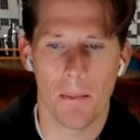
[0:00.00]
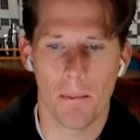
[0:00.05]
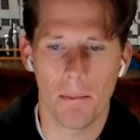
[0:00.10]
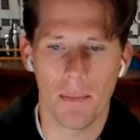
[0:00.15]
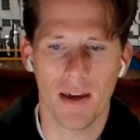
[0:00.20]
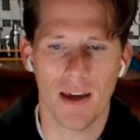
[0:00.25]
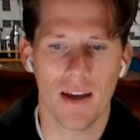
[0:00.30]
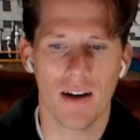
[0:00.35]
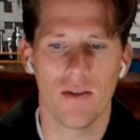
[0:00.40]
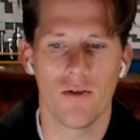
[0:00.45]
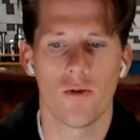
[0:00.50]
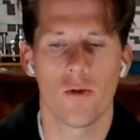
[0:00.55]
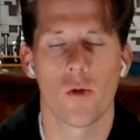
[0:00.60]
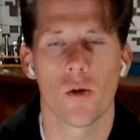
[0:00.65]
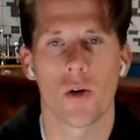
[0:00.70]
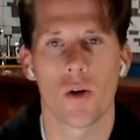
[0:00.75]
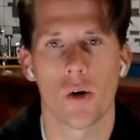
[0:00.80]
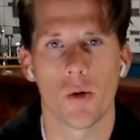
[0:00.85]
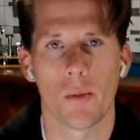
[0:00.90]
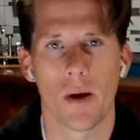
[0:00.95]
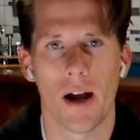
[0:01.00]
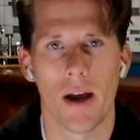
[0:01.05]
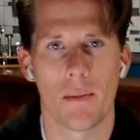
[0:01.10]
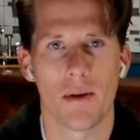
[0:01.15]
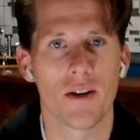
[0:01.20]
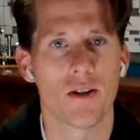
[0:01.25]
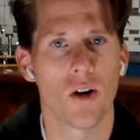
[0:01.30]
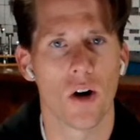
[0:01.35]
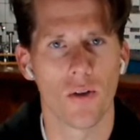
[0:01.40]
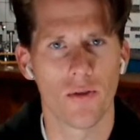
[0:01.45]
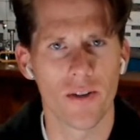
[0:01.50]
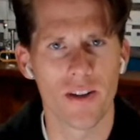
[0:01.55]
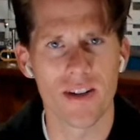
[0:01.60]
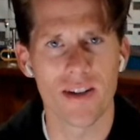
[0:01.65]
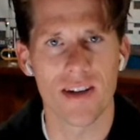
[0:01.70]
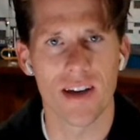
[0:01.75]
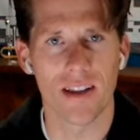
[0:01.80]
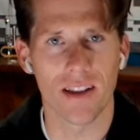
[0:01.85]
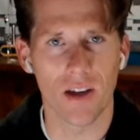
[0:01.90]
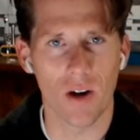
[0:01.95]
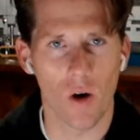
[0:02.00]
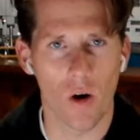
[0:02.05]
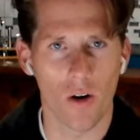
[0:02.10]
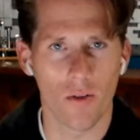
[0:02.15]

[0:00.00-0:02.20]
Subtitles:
mean for your Miami Dolphins and the